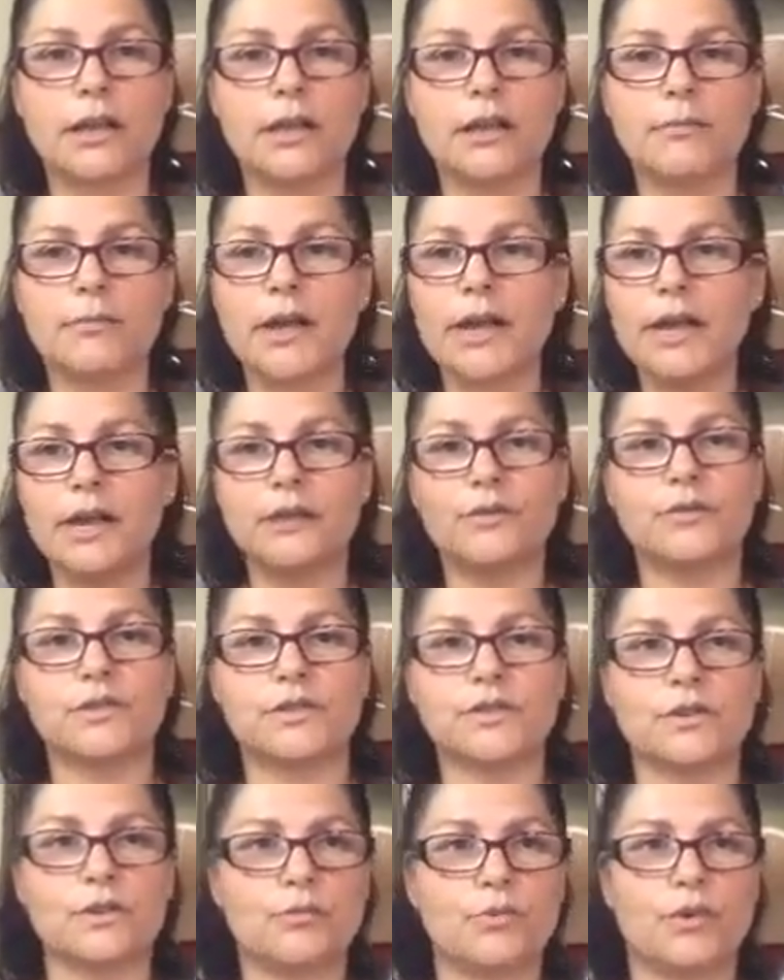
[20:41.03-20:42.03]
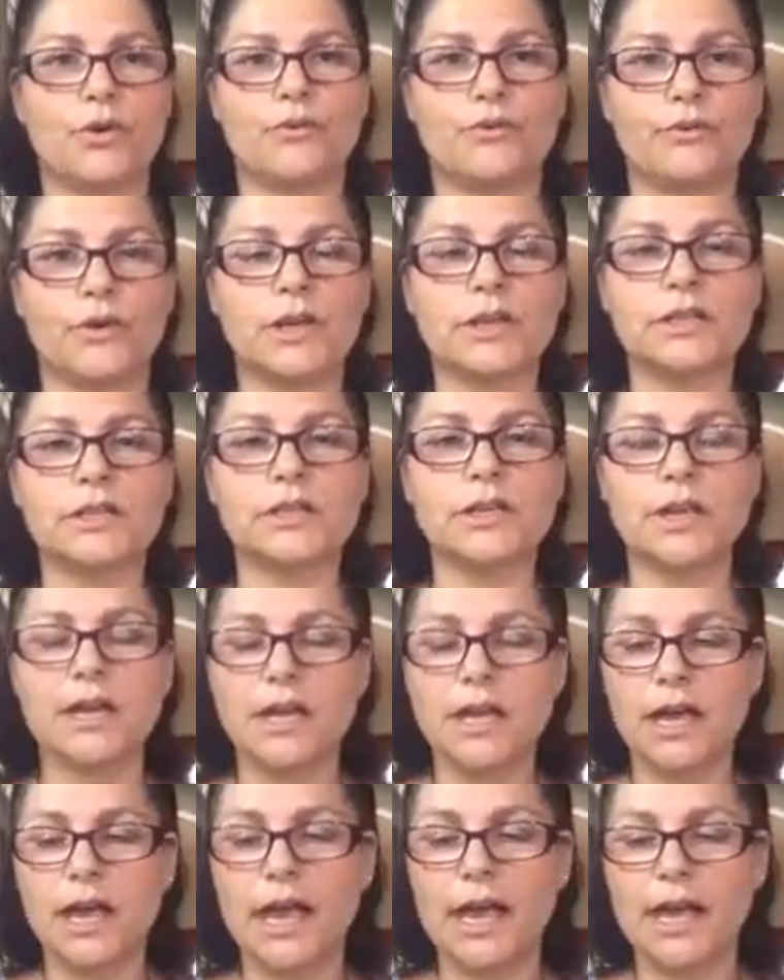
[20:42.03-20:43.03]
My life is not perfect.
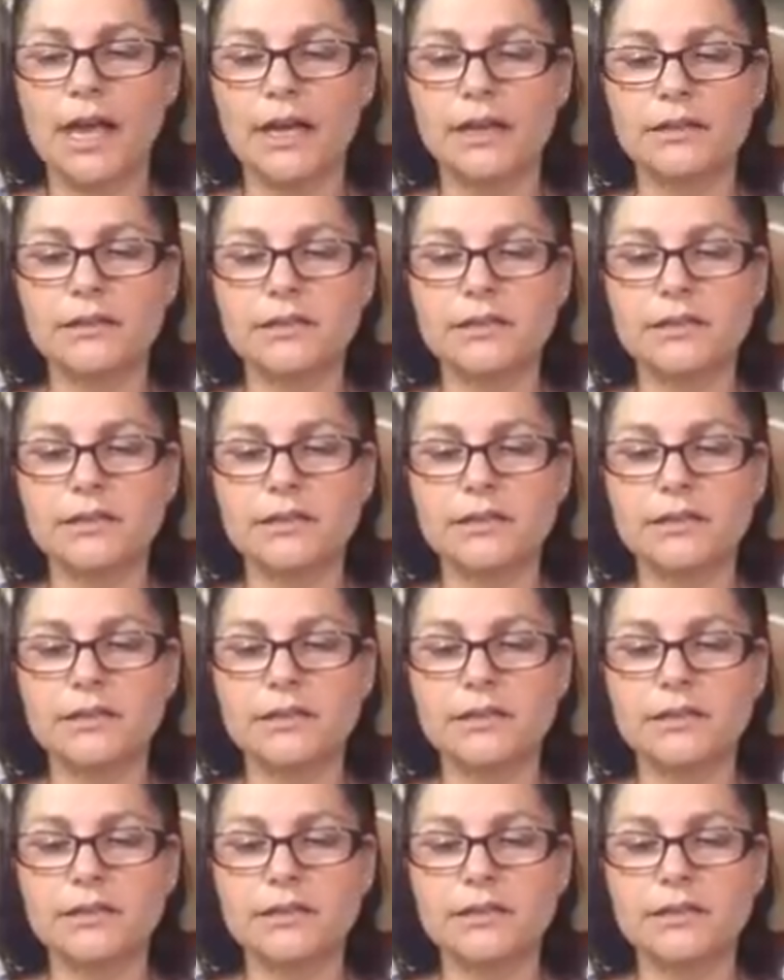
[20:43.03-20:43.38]
And